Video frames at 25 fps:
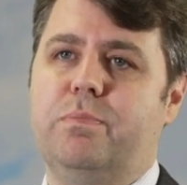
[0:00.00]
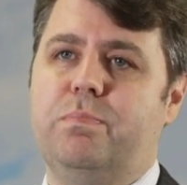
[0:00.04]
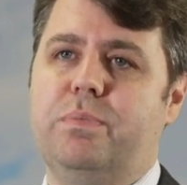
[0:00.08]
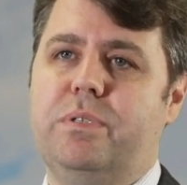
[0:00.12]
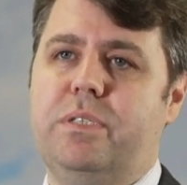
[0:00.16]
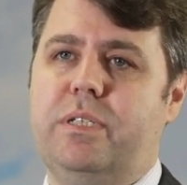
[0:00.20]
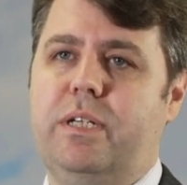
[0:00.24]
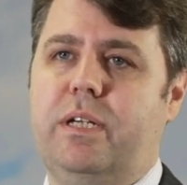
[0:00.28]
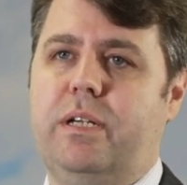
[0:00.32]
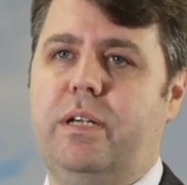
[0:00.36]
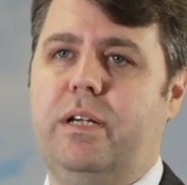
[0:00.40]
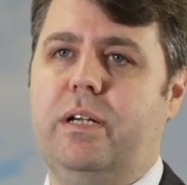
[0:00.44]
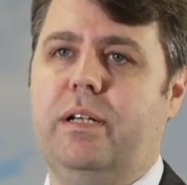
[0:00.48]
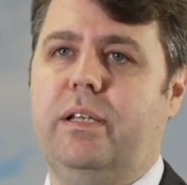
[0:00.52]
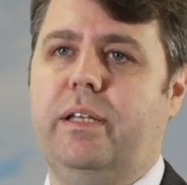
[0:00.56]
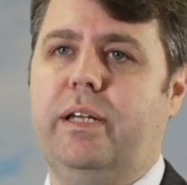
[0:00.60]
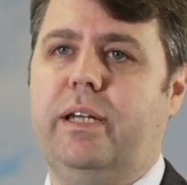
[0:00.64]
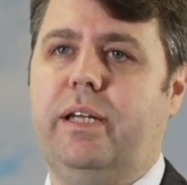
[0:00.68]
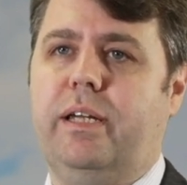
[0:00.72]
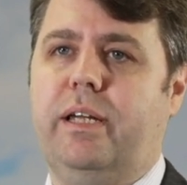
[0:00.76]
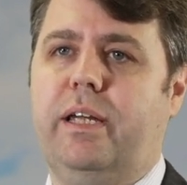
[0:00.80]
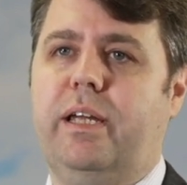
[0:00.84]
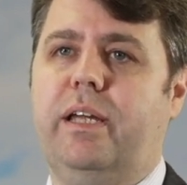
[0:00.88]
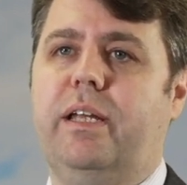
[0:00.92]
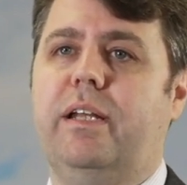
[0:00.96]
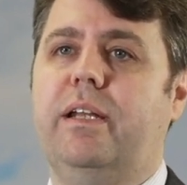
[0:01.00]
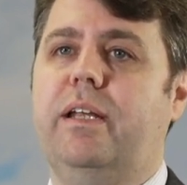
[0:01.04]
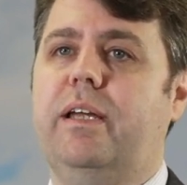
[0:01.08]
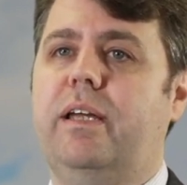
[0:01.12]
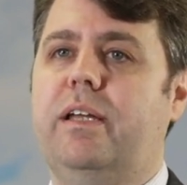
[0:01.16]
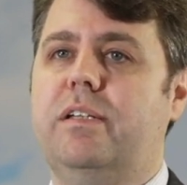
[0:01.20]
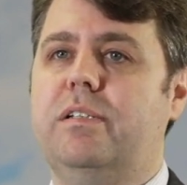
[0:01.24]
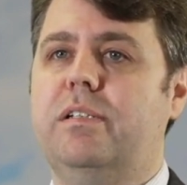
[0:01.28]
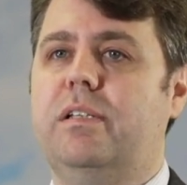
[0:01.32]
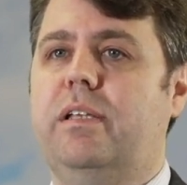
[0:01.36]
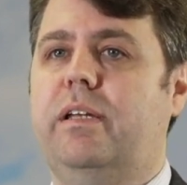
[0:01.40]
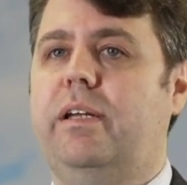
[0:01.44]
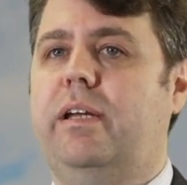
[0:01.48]
particularly in
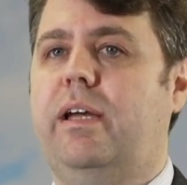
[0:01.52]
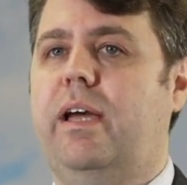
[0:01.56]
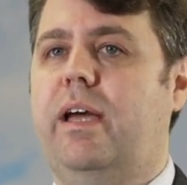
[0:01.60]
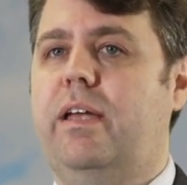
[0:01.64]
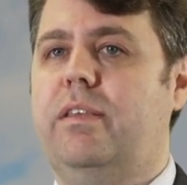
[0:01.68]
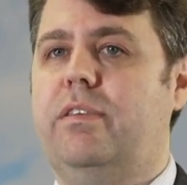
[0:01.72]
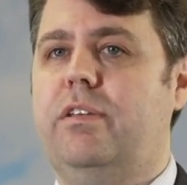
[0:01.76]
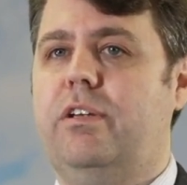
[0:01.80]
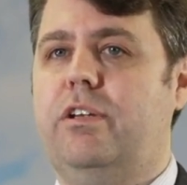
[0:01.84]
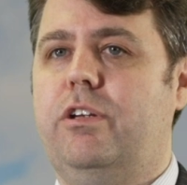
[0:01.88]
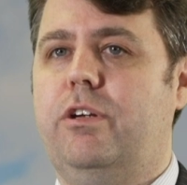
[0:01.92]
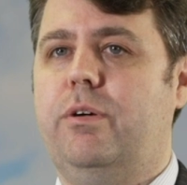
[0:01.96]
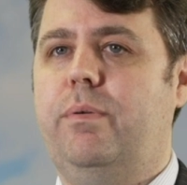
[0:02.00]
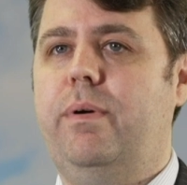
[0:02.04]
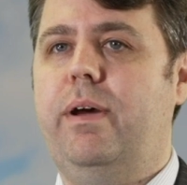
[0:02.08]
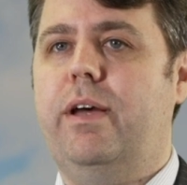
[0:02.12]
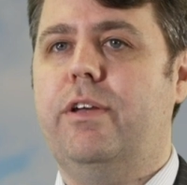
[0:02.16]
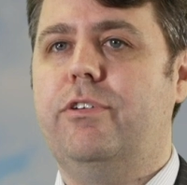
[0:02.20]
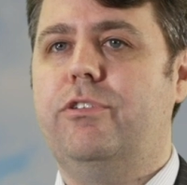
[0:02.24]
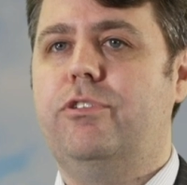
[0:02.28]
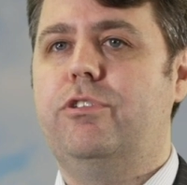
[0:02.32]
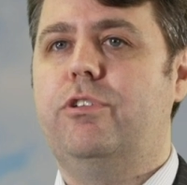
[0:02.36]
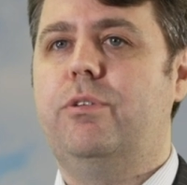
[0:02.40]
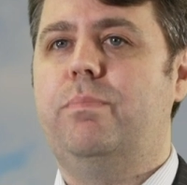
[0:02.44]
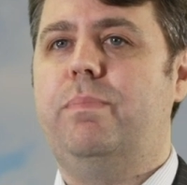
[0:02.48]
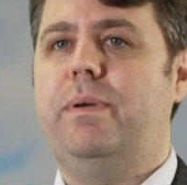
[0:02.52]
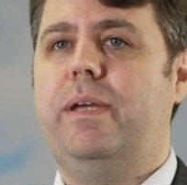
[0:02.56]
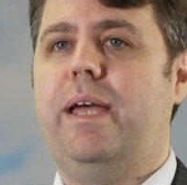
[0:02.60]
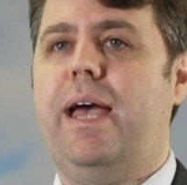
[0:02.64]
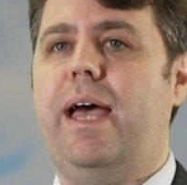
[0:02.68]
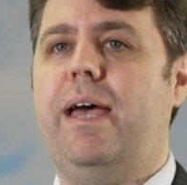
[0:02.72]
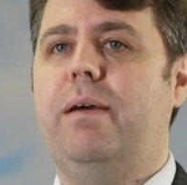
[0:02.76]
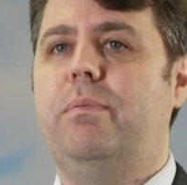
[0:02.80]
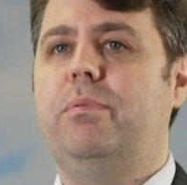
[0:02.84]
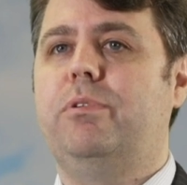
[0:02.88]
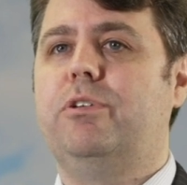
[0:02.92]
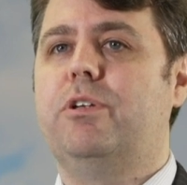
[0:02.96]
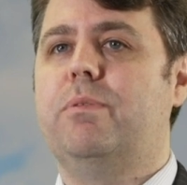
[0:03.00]
Italy and the US, to be
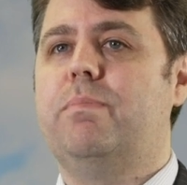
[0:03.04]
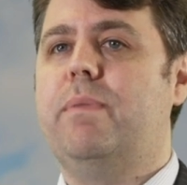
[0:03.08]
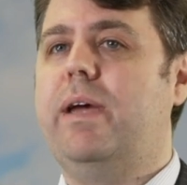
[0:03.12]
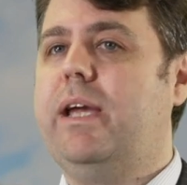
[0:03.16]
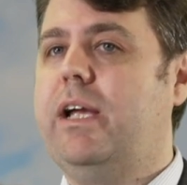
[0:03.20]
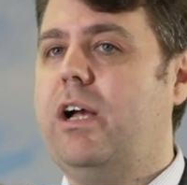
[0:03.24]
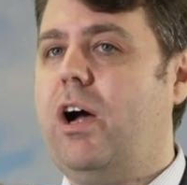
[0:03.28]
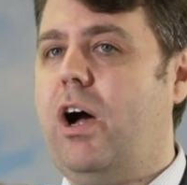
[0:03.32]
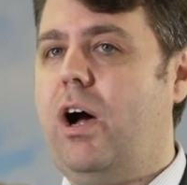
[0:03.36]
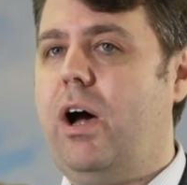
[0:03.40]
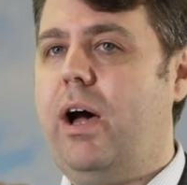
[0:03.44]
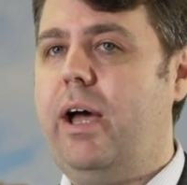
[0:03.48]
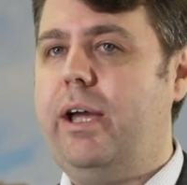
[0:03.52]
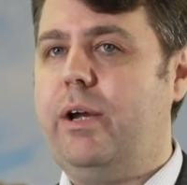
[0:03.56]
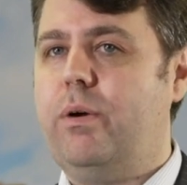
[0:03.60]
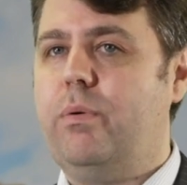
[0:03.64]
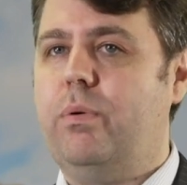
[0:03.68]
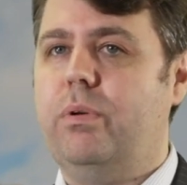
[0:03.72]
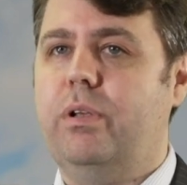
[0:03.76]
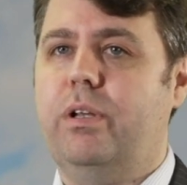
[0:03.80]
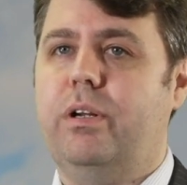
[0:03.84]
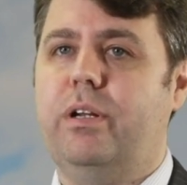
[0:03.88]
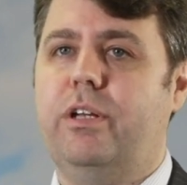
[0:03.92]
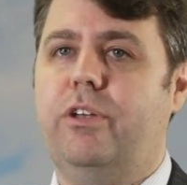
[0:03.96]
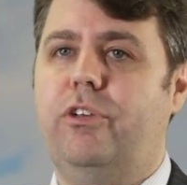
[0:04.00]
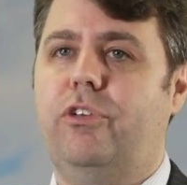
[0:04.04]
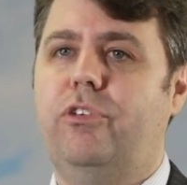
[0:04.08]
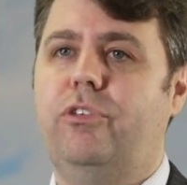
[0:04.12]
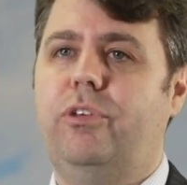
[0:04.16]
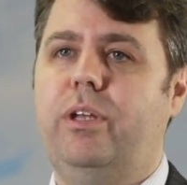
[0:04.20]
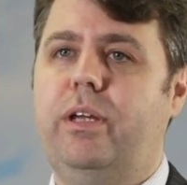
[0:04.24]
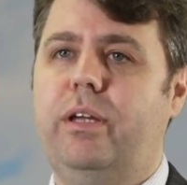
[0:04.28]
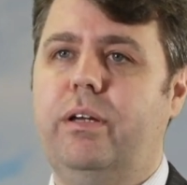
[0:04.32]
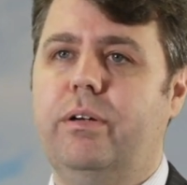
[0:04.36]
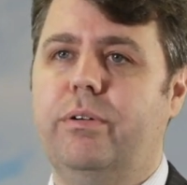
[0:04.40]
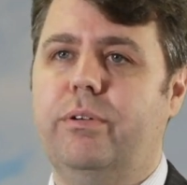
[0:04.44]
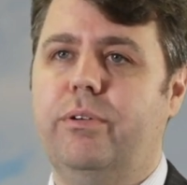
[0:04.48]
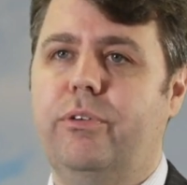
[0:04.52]
able to make high quality
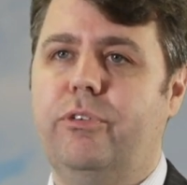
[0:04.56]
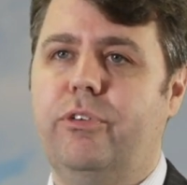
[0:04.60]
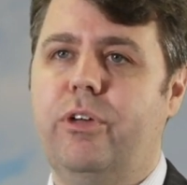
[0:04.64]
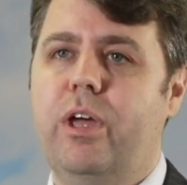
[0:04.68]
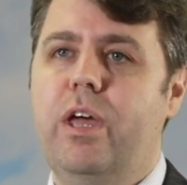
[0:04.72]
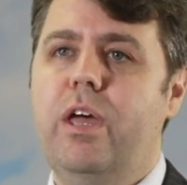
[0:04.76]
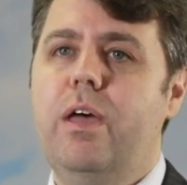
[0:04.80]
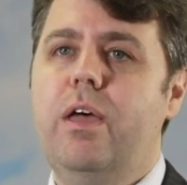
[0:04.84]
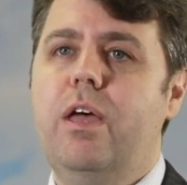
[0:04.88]
steels